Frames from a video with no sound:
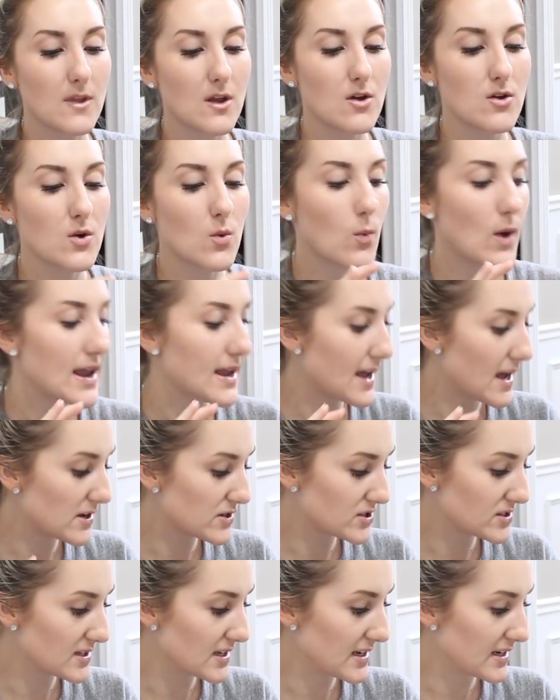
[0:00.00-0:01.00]
oh, your white
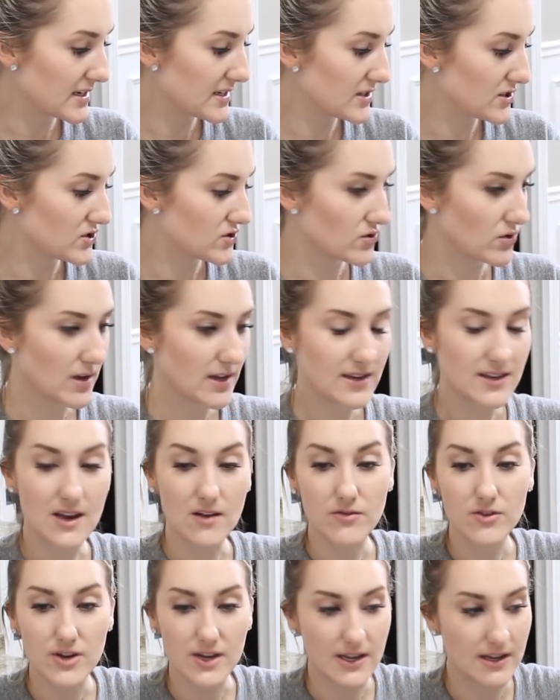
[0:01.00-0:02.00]
couch is gonna get destroyed.
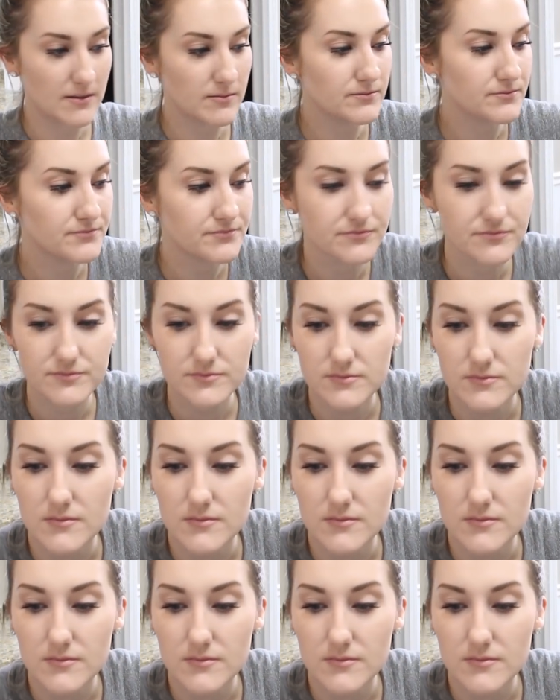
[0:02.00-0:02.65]
Never did.